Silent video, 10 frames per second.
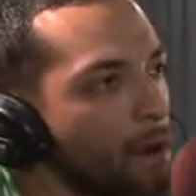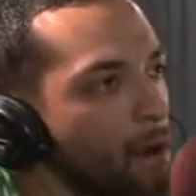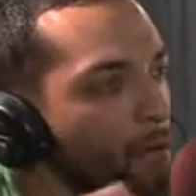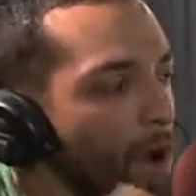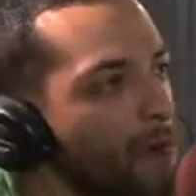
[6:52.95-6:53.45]

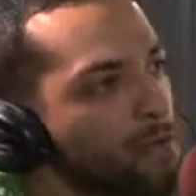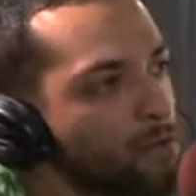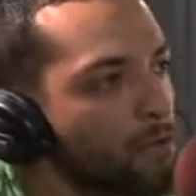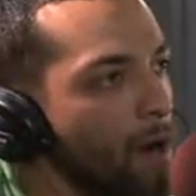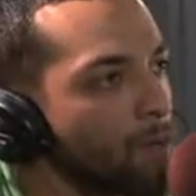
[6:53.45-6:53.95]
a round
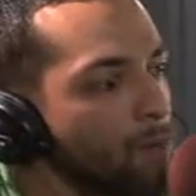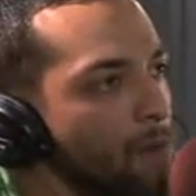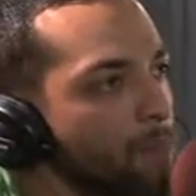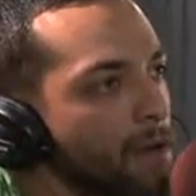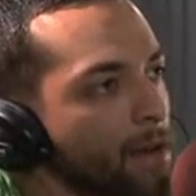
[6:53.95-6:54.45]

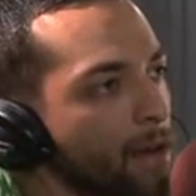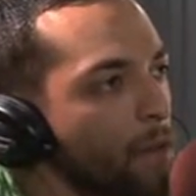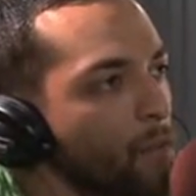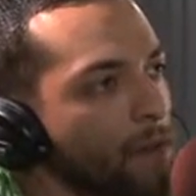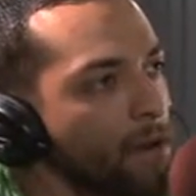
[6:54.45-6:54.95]
trip ticket
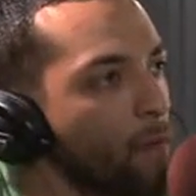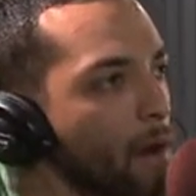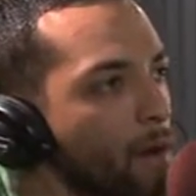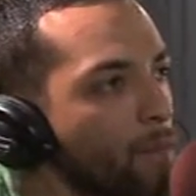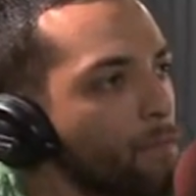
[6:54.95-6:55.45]
anywhere you
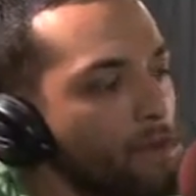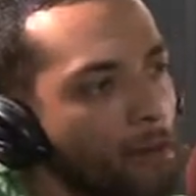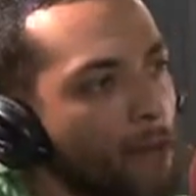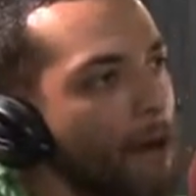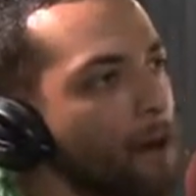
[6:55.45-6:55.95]
want,
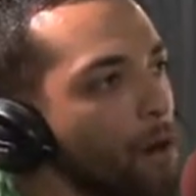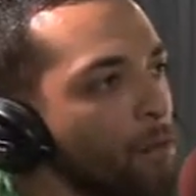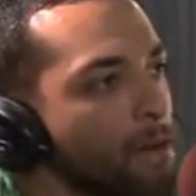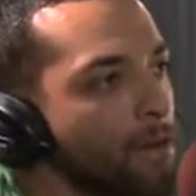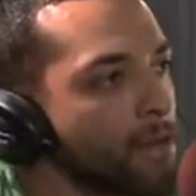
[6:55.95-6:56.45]
back home
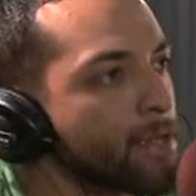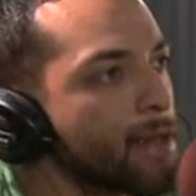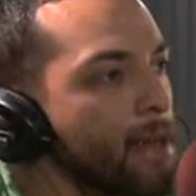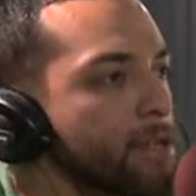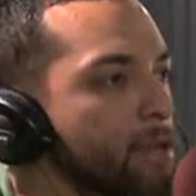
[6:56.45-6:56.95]
to your
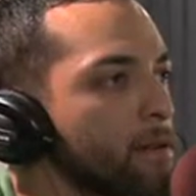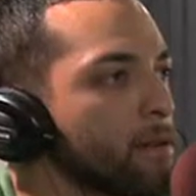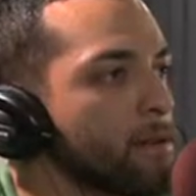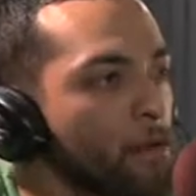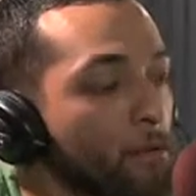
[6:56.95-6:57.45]
destination,
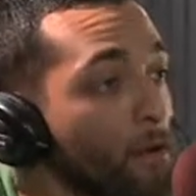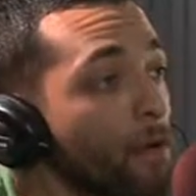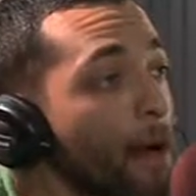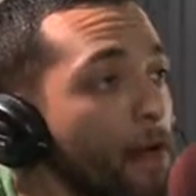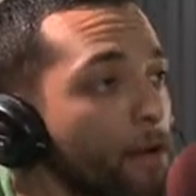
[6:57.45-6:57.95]
for
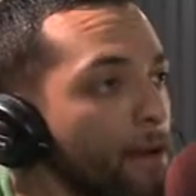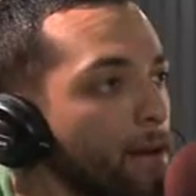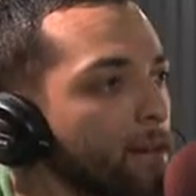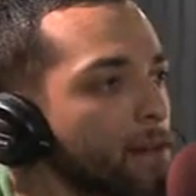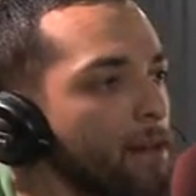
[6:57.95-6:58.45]
the holidays.